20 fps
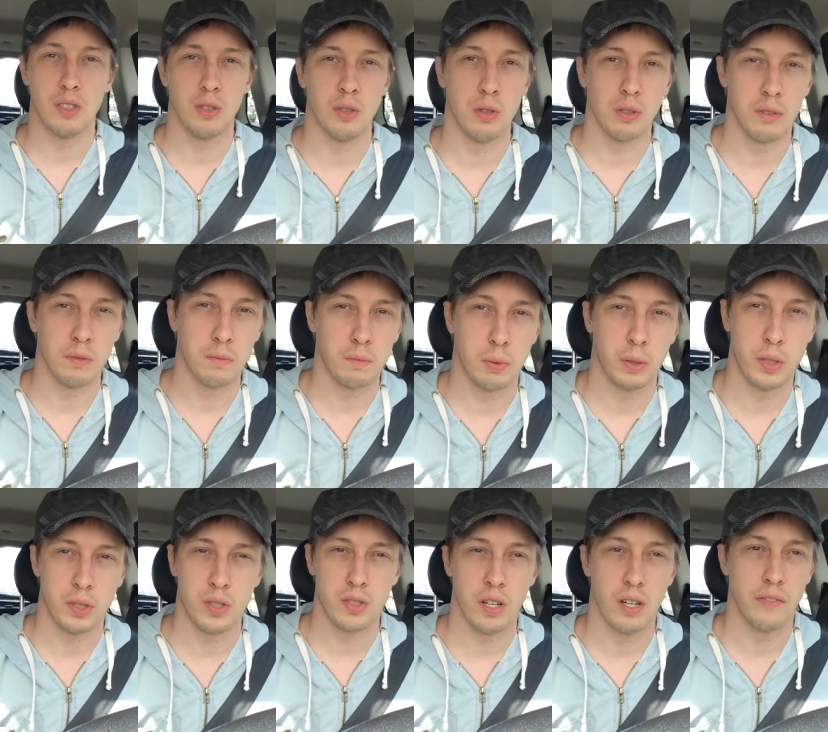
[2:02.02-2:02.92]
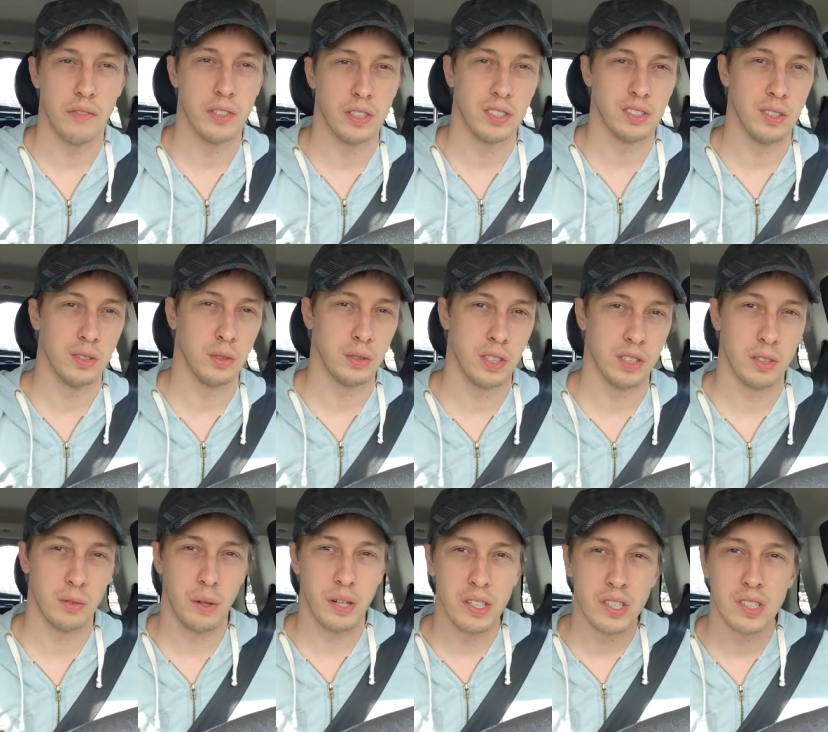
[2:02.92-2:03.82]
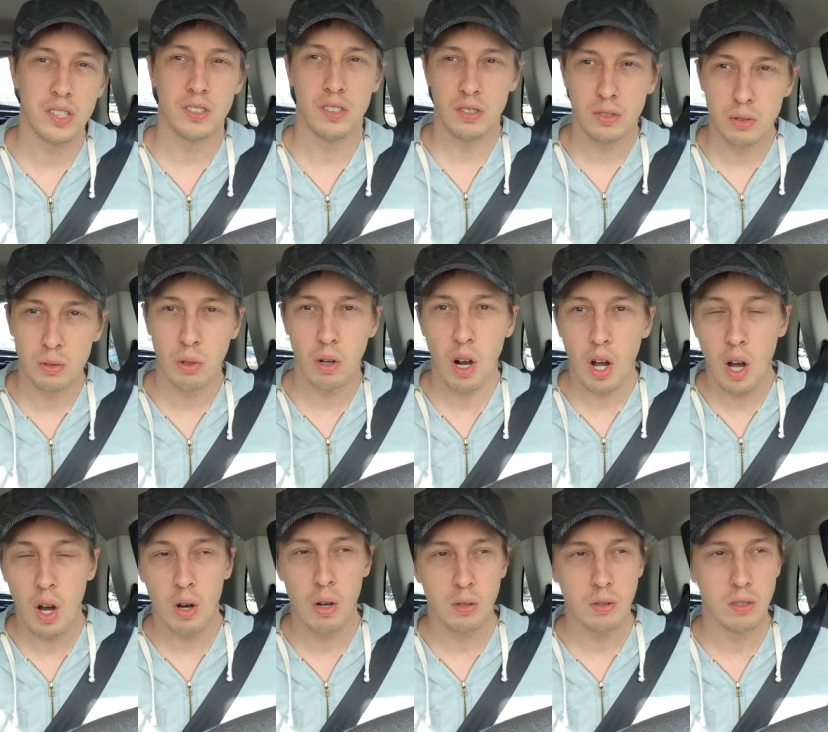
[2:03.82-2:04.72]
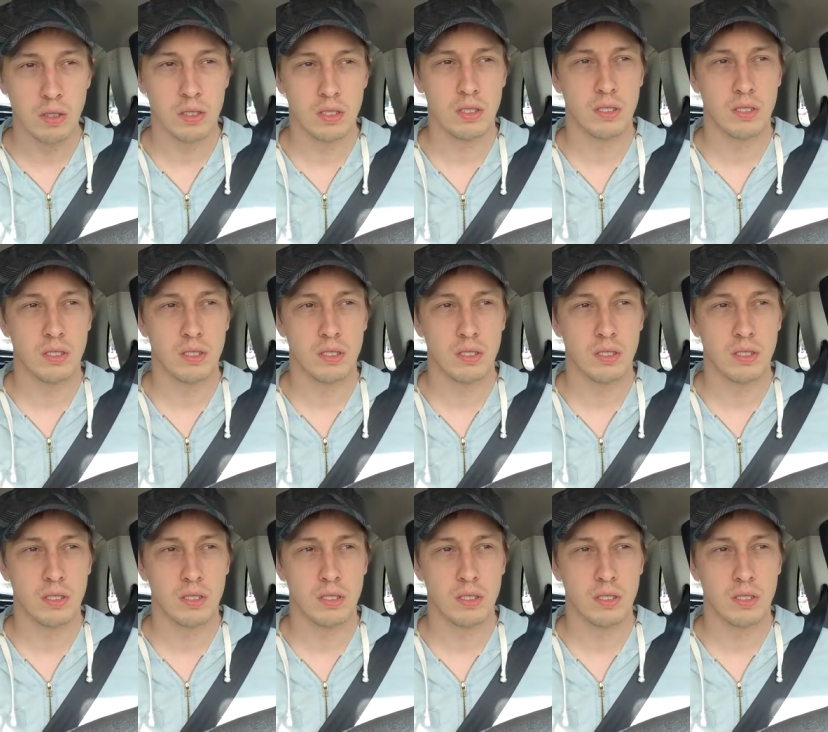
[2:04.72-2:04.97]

new or put yourself into new situations, grow.